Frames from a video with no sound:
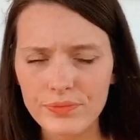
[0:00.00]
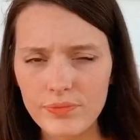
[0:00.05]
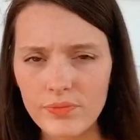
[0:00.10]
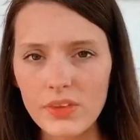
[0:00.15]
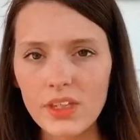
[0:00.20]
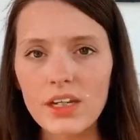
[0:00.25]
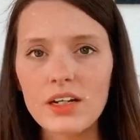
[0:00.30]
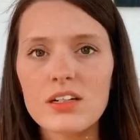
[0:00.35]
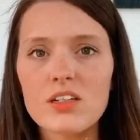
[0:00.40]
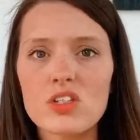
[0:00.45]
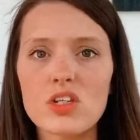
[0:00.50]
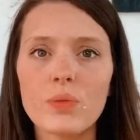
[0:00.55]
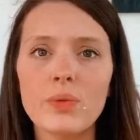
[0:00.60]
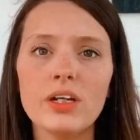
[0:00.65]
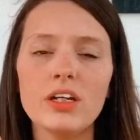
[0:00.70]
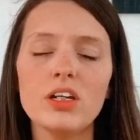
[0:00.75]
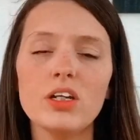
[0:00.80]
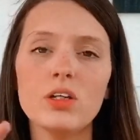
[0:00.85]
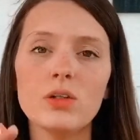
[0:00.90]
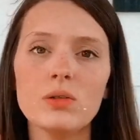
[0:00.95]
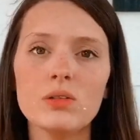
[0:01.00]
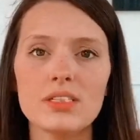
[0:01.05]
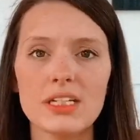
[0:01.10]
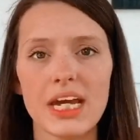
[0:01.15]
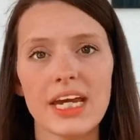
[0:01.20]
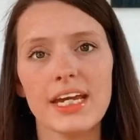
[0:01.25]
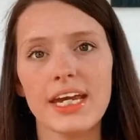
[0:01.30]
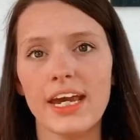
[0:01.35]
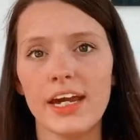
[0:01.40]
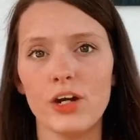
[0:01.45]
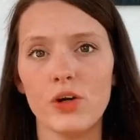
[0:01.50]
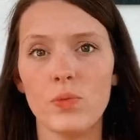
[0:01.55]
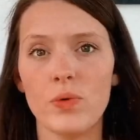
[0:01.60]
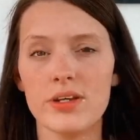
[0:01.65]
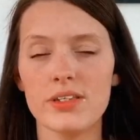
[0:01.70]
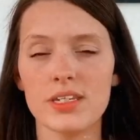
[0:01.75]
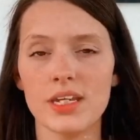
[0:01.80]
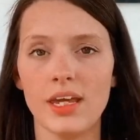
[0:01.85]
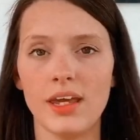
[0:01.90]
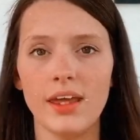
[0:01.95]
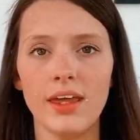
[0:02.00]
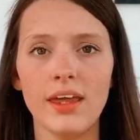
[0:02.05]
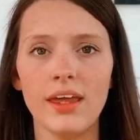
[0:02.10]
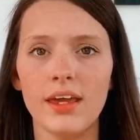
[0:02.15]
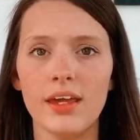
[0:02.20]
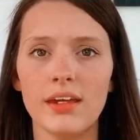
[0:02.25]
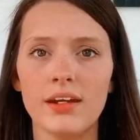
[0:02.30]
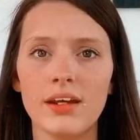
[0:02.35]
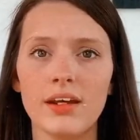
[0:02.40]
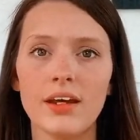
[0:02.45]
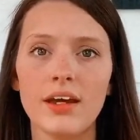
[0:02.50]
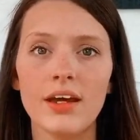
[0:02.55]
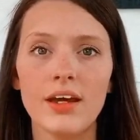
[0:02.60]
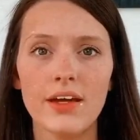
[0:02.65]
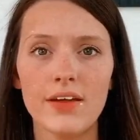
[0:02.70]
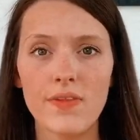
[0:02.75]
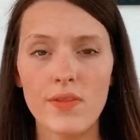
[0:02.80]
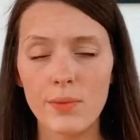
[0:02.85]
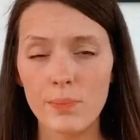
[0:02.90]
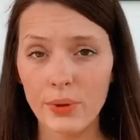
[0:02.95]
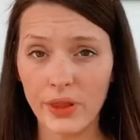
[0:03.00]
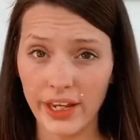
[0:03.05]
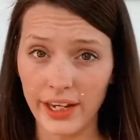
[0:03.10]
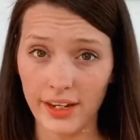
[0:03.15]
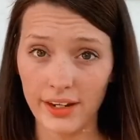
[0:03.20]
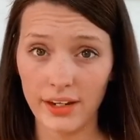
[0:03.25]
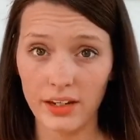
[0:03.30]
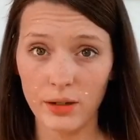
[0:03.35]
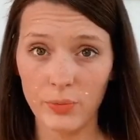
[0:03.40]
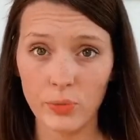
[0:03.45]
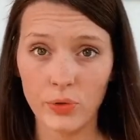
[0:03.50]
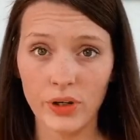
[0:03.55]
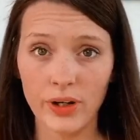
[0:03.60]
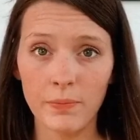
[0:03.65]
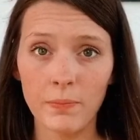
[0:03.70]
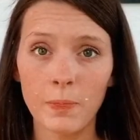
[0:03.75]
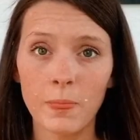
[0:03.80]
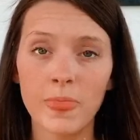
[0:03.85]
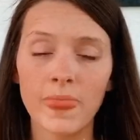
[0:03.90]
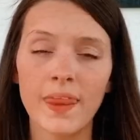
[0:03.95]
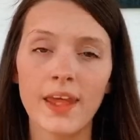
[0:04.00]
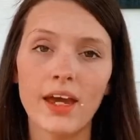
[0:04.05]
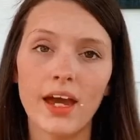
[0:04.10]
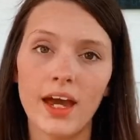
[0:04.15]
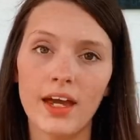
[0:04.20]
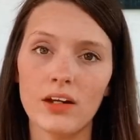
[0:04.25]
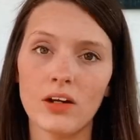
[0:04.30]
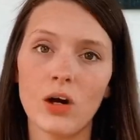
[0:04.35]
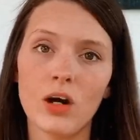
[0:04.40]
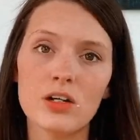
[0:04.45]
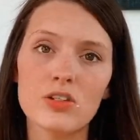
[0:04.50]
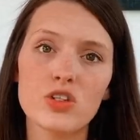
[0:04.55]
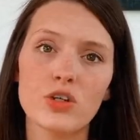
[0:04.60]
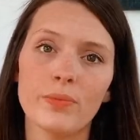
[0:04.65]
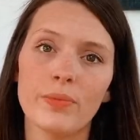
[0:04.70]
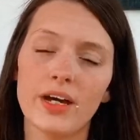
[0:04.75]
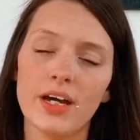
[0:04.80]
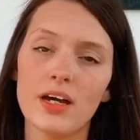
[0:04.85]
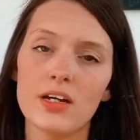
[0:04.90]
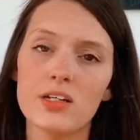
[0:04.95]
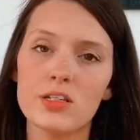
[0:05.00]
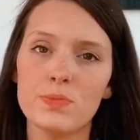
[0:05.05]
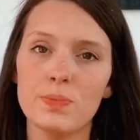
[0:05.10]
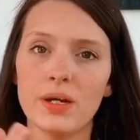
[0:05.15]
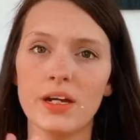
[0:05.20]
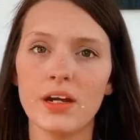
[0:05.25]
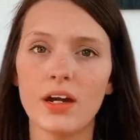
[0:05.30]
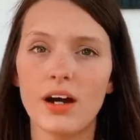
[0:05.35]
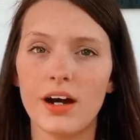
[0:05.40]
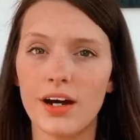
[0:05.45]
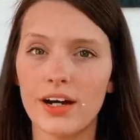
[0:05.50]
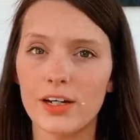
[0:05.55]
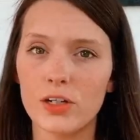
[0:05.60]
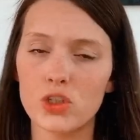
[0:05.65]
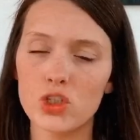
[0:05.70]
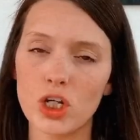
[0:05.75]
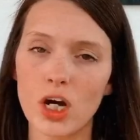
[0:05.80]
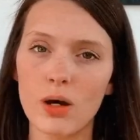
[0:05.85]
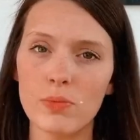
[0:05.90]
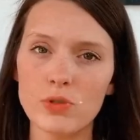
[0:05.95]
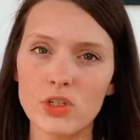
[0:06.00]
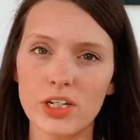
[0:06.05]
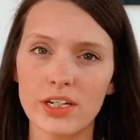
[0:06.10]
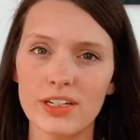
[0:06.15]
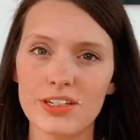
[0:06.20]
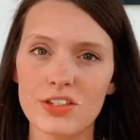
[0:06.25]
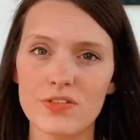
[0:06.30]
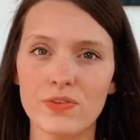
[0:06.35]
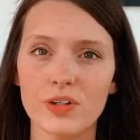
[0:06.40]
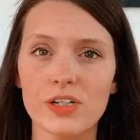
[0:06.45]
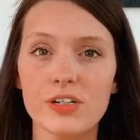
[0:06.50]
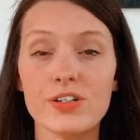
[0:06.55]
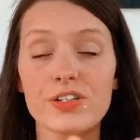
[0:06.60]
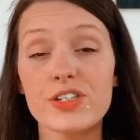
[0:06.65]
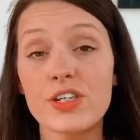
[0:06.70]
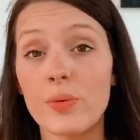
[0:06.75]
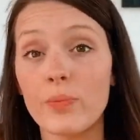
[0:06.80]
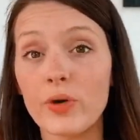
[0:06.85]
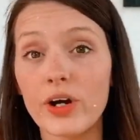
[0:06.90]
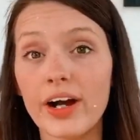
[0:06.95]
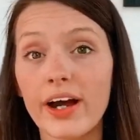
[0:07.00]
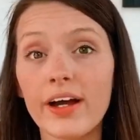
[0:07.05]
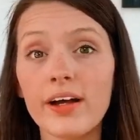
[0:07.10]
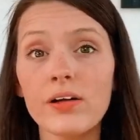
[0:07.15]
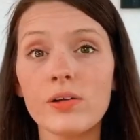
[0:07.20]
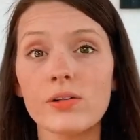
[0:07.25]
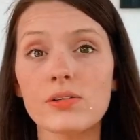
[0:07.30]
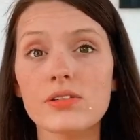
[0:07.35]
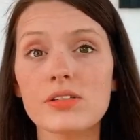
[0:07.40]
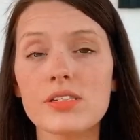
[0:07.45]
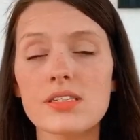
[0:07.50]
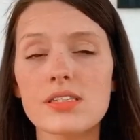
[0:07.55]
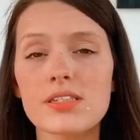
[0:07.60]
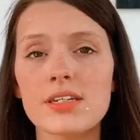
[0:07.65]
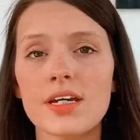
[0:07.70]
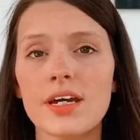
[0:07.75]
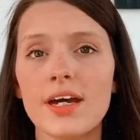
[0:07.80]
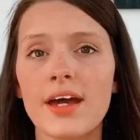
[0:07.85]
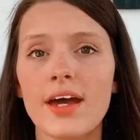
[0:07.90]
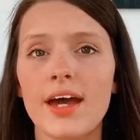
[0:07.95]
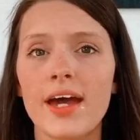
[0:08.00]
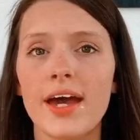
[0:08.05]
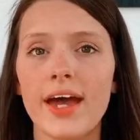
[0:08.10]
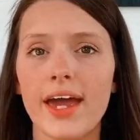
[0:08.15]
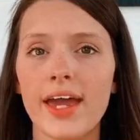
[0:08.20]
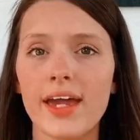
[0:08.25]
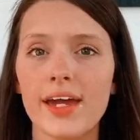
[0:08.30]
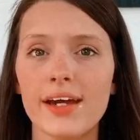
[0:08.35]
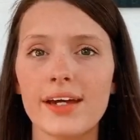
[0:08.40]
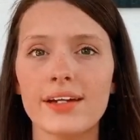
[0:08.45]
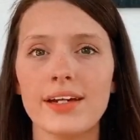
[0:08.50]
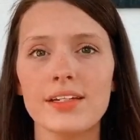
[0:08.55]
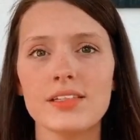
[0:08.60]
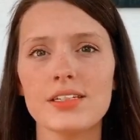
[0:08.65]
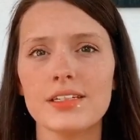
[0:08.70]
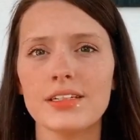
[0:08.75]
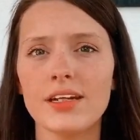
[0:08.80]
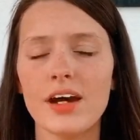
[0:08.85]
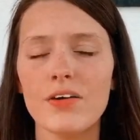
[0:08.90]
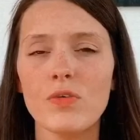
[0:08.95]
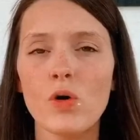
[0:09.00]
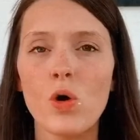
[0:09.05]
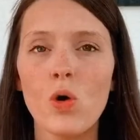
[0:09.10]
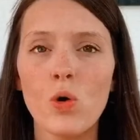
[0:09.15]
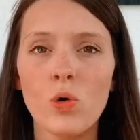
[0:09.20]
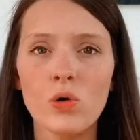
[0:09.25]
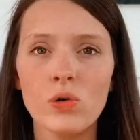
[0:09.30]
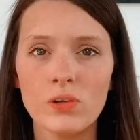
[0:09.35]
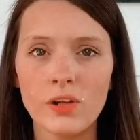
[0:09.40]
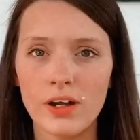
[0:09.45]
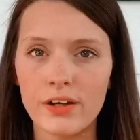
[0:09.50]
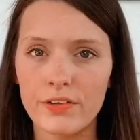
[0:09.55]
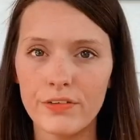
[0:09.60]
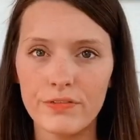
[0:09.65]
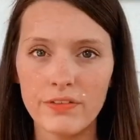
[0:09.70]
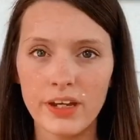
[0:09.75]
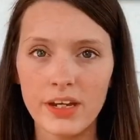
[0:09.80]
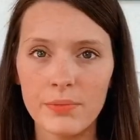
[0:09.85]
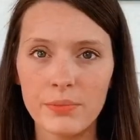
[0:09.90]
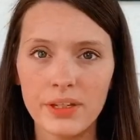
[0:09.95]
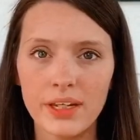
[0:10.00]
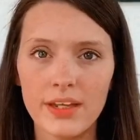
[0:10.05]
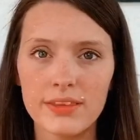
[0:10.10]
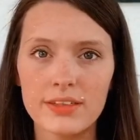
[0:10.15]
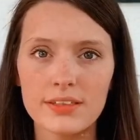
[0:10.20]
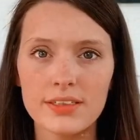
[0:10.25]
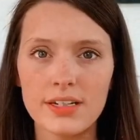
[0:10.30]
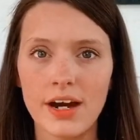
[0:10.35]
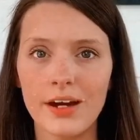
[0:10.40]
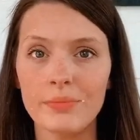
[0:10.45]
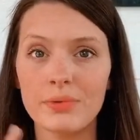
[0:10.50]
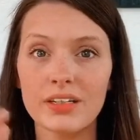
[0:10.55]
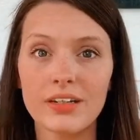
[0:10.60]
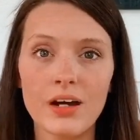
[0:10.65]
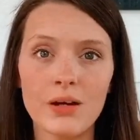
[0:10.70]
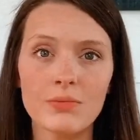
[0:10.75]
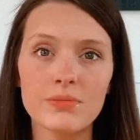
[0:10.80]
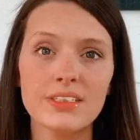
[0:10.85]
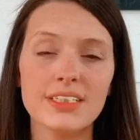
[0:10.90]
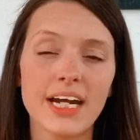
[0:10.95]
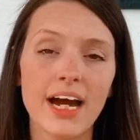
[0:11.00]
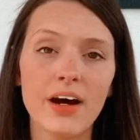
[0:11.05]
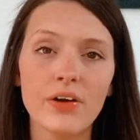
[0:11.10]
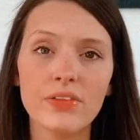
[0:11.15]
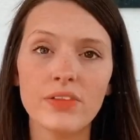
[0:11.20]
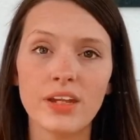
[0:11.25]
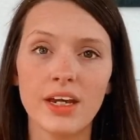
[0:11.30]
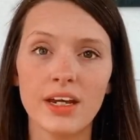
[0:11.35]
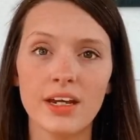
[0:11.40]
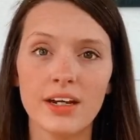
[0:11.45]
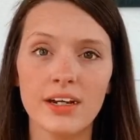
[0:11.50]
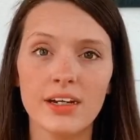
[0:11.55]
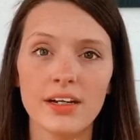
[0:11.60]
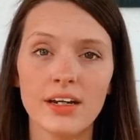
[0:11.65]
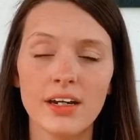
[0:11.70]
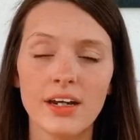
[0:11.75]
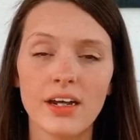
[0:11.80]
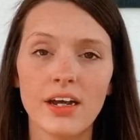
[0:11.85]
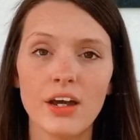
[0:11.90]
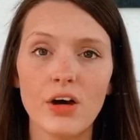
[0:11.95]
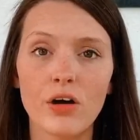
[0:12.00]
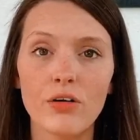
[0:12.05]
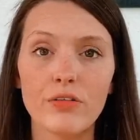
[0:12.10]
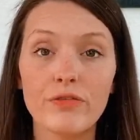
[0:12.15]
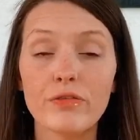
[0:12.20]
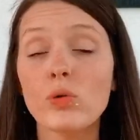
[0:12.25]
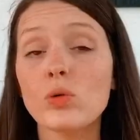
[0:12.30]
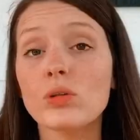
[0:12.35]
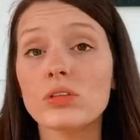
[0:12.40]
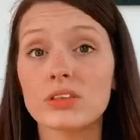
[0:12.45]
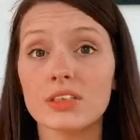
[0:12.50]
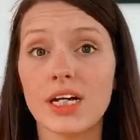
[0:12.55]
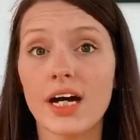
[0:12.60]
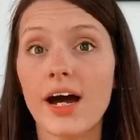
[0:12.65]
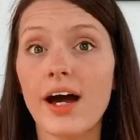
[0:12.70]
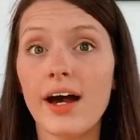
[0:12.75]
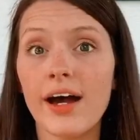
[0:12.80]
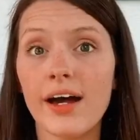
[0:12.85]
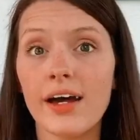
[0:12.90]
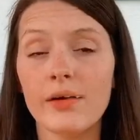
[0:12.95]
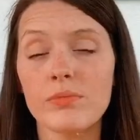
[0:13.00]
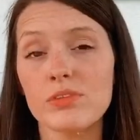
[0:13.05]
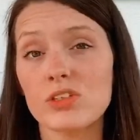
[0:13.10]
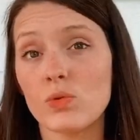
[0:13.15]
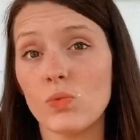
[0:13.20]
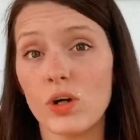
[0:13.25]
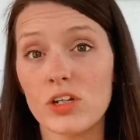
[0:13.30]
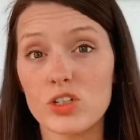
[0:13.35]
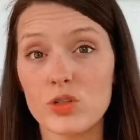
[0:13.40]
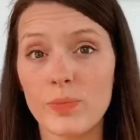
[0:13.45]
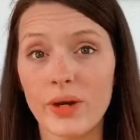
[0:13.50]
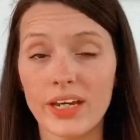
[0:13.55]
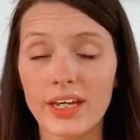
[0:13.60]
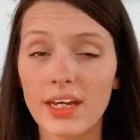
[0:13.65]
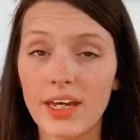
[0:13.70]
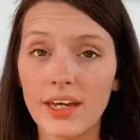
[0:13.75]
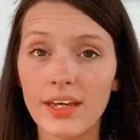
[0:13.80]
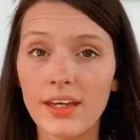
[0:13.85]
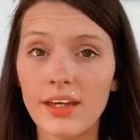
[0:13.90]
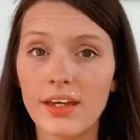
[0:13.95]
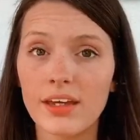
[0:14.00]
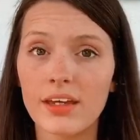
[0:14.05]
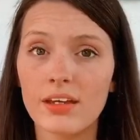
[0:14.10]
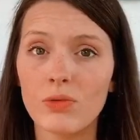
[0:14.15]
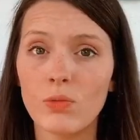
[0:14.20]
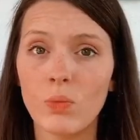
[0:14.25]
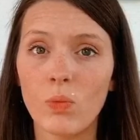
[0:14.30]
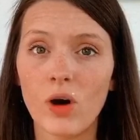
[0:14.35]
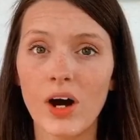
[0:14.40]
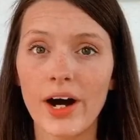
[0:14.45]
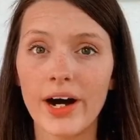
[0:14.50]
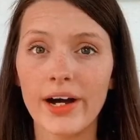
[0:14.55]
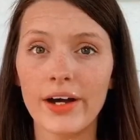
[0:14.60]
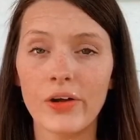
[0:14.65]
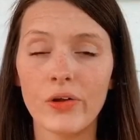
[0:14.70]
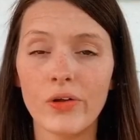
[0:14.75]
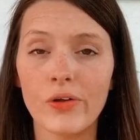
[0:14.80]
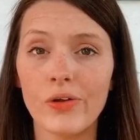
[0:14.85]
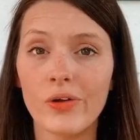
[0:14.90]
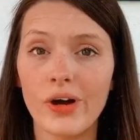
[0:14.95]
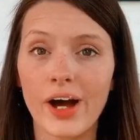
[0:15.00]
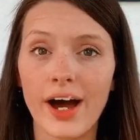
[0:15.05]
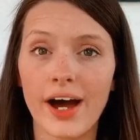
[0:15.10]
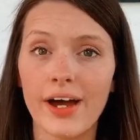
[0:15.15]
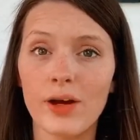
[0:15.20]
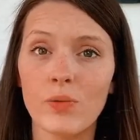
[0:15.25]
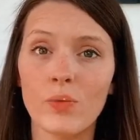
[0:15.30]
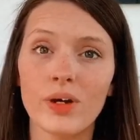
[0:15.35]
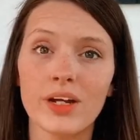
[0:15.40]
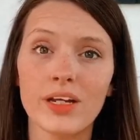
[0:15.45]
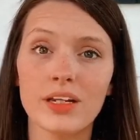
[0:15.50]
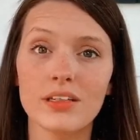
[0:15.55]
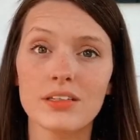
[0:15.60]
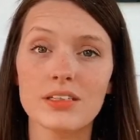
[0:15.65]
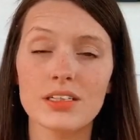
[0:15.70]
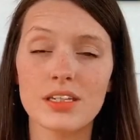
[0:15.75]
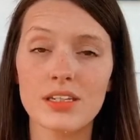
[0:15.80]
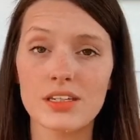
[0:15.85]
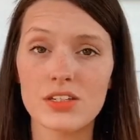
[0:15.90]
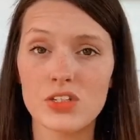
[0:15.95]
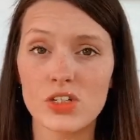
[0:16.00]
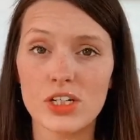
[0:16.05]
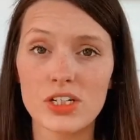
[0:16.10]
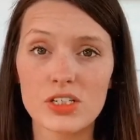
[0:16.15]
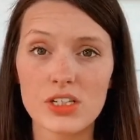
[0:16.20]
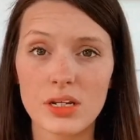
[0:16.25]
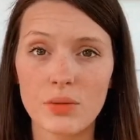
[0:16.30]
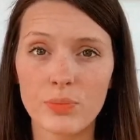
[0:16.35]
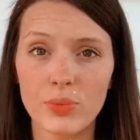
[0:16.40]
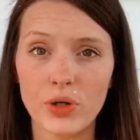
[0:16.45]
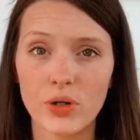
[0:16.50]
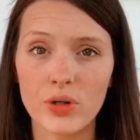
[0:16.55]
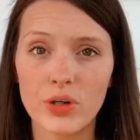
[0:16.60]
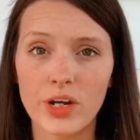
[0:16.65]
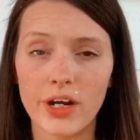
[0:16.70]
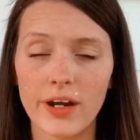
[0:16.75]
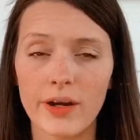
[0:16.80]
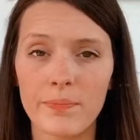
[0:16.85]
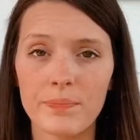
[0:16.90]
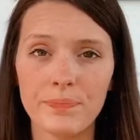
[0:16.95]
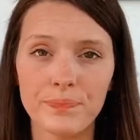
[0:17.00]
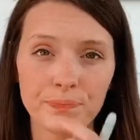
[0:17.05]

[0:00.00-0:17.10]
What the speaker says: So we knew daycare wasn't in the plan anymore. And also my husband got a job transfer somewhere else. And I didn't have a whole lot of family at the time to come down there full time to watch my kid while I went to this nursing program.